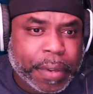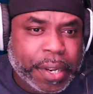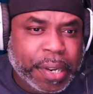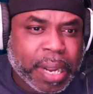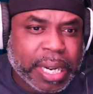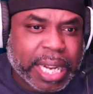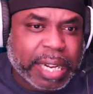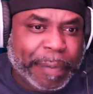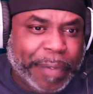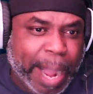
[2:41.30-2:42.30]
You can look at the
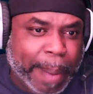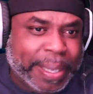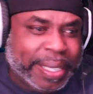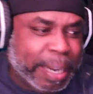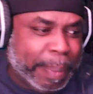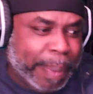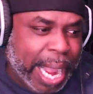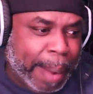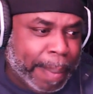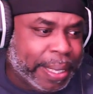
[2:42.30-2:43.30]
families in the
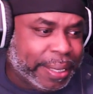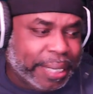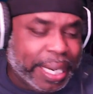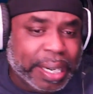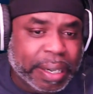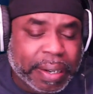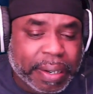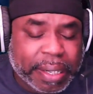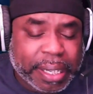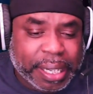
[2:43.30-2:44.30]
Bible to see the
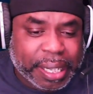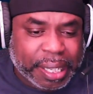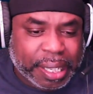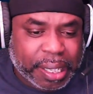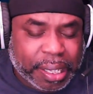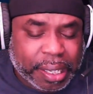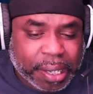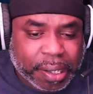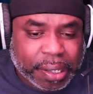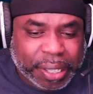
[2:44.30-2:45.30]

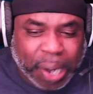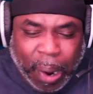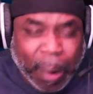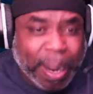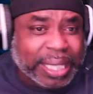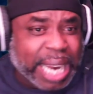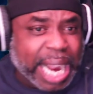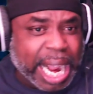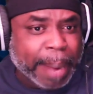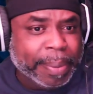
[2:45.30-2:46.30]
the hard
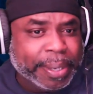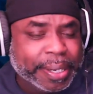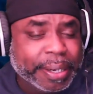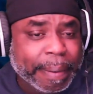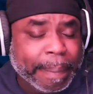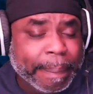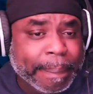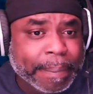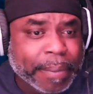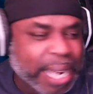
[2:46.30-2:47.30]
times
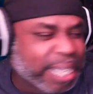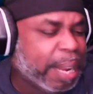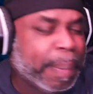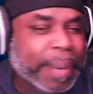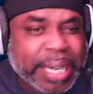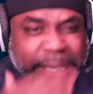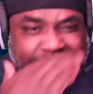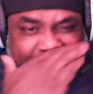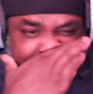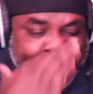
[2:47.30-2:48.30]
and some of the good
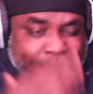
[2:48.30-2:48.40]
times.